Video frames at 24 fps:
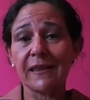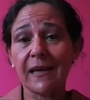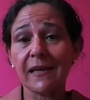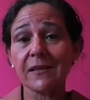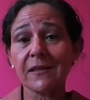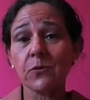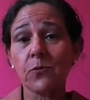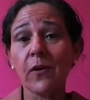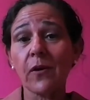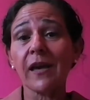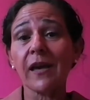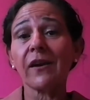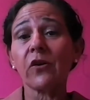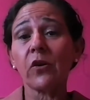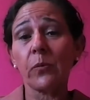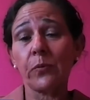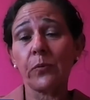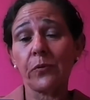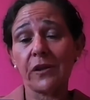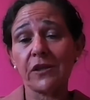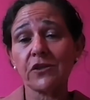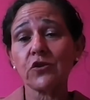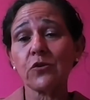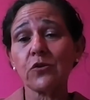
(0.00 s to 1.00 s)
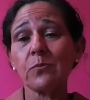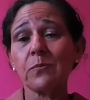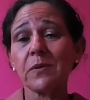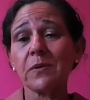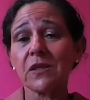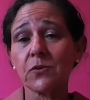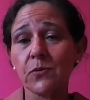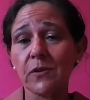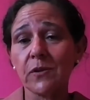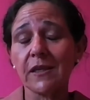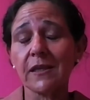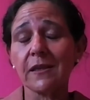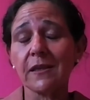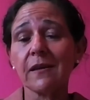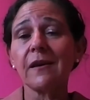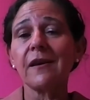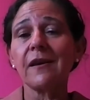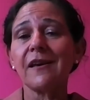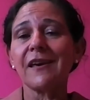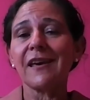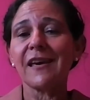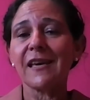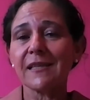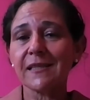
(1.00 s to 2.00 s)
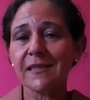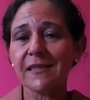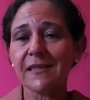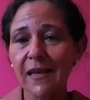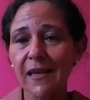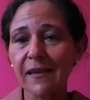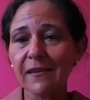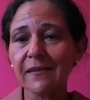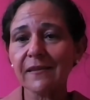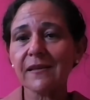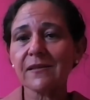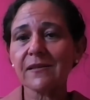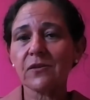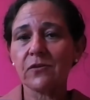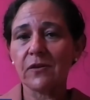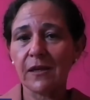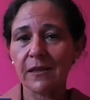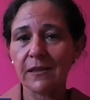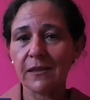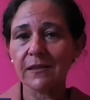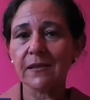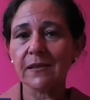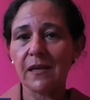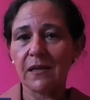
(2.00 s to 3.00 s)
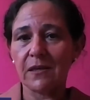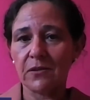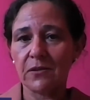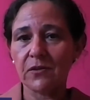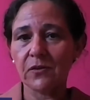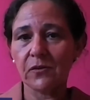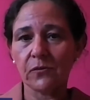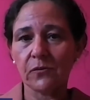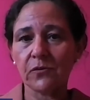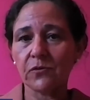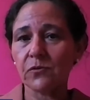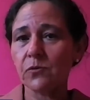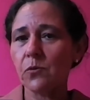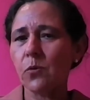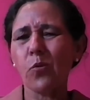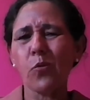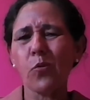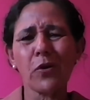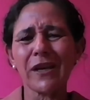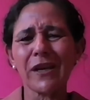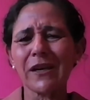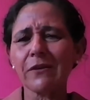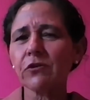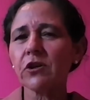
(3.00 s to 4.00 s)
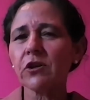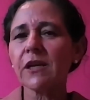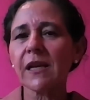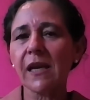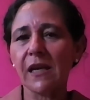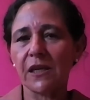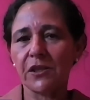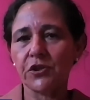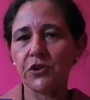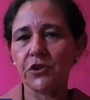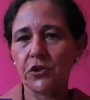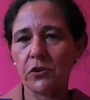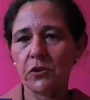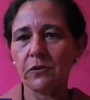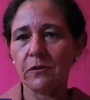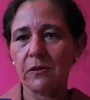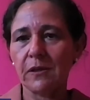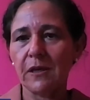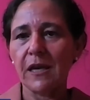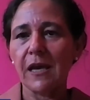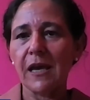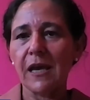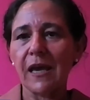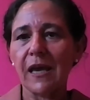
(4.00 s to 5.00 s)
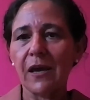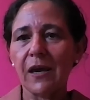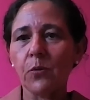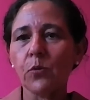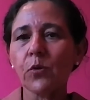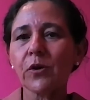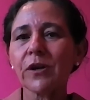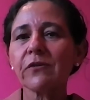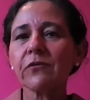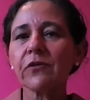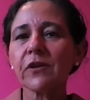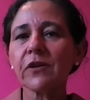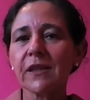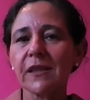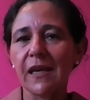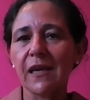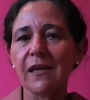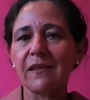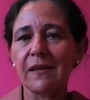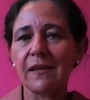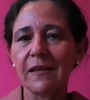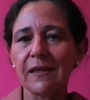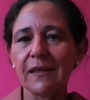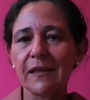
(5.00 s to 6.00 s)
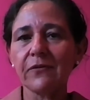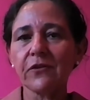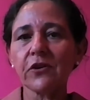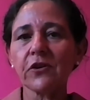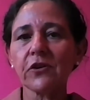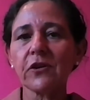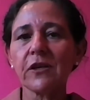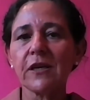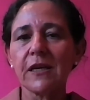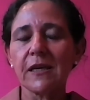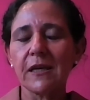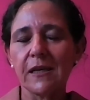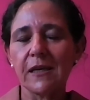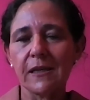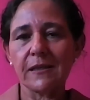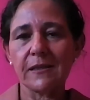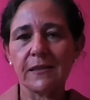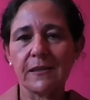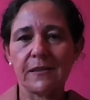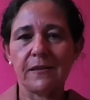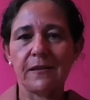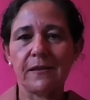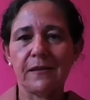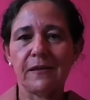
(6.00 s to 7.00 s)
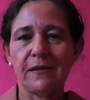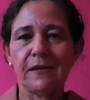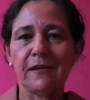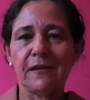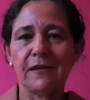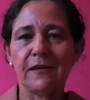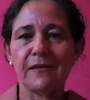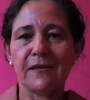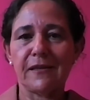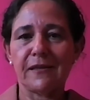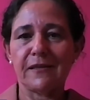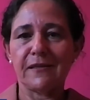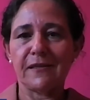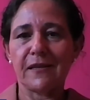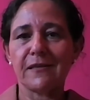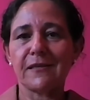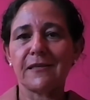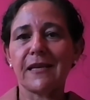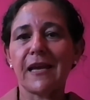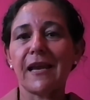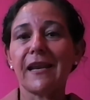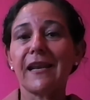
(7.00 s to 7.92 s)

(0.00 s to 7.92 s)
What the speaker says: that's why cooperation between standards organizations, whatever nature and whatever they deliver, is essential.